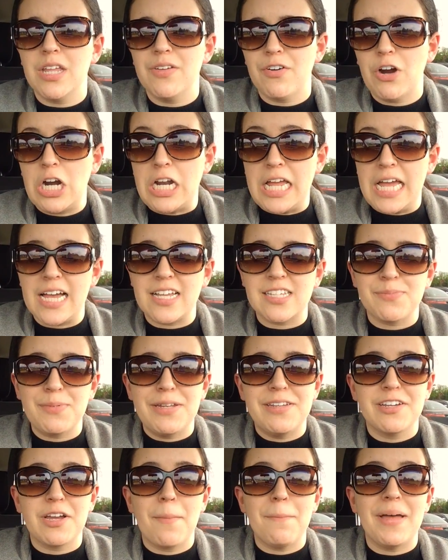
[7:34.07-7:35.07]
They've already asked
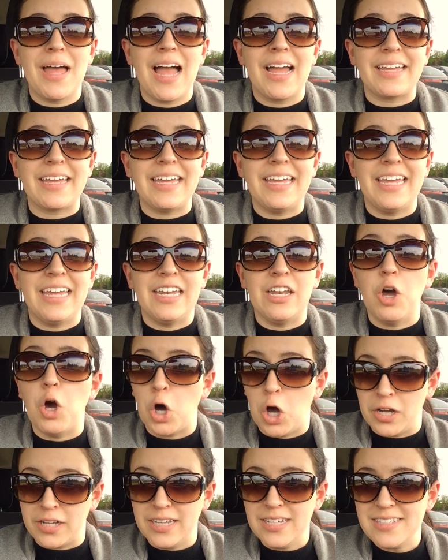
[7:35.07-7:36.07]
me to come back in
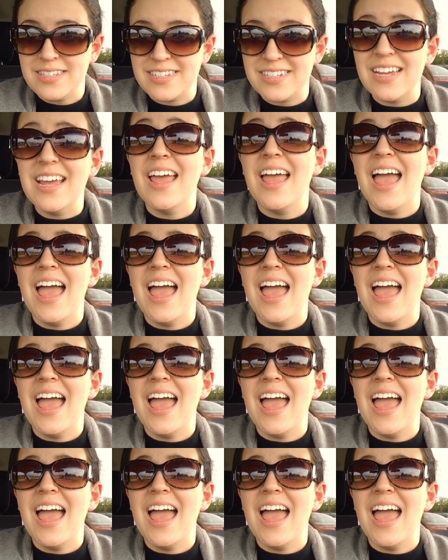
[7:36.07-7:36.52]
August